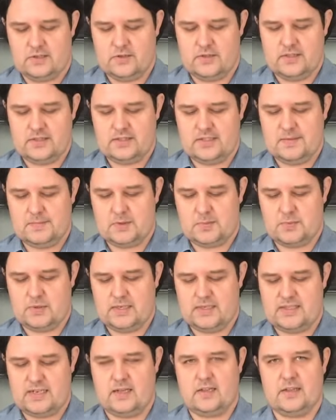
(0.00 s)
this seems
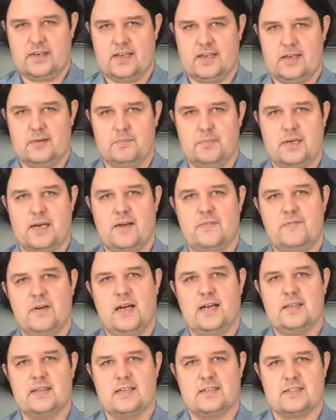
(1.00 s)
pretty delicate, but I
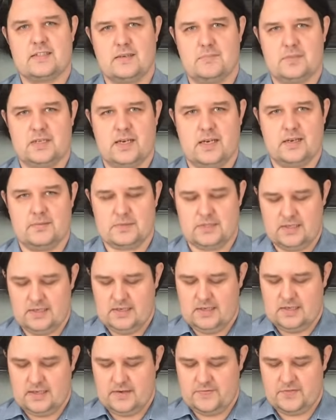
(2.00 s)
find that sometimes
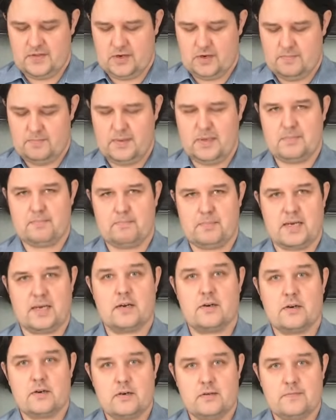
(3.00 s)
if they're a bit
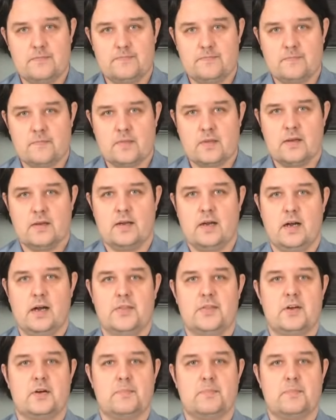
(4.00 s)
bigger, they're a